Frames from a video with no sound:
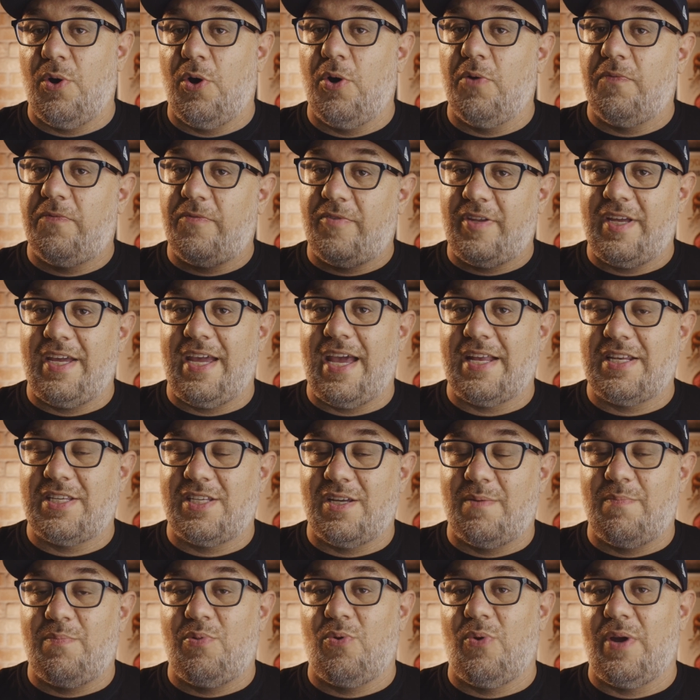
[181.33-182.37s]
hopefully at
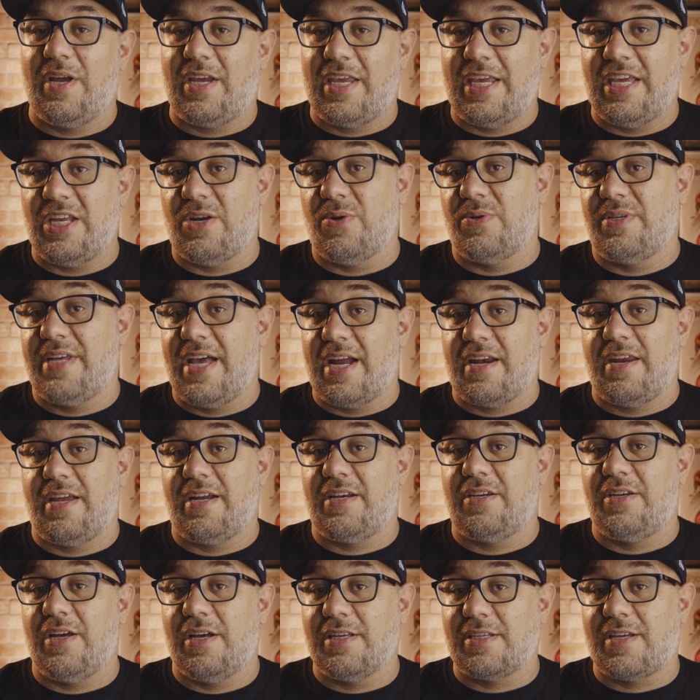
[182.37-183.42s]
some point
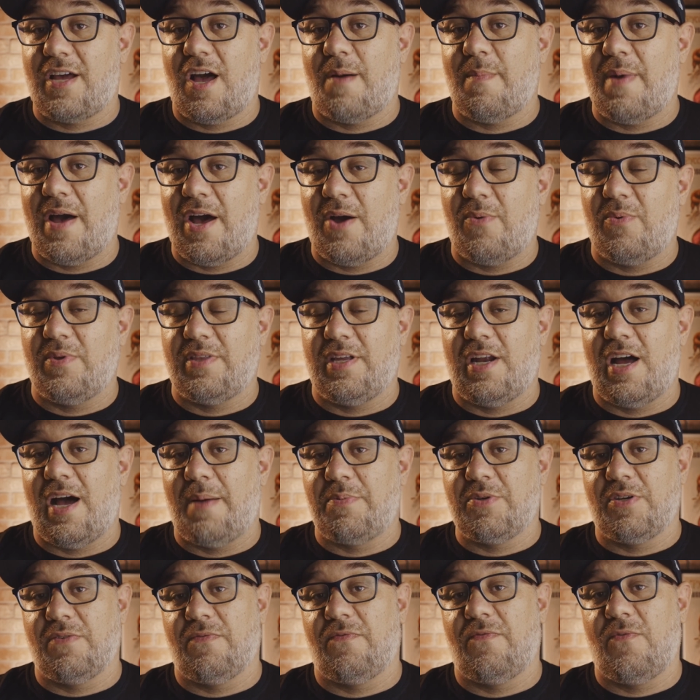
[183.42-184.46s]
Kinotehnik does come out with an
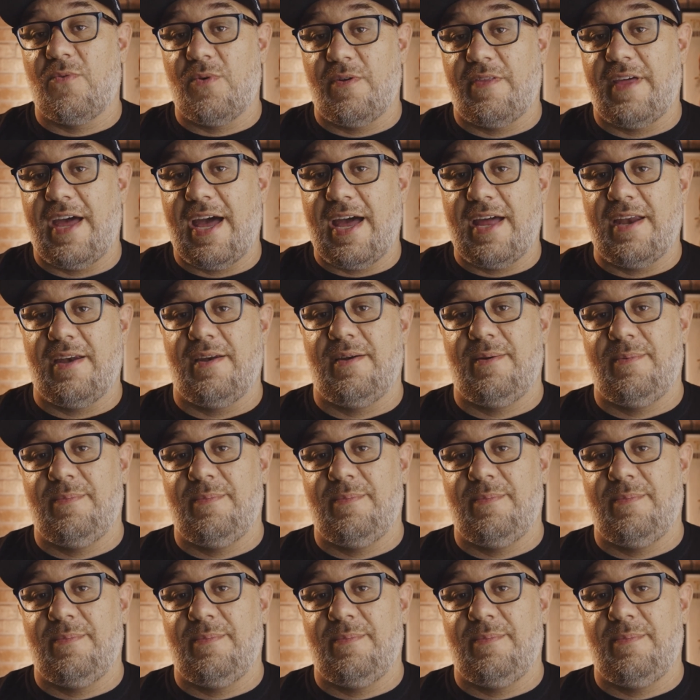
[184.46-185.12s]
option for that.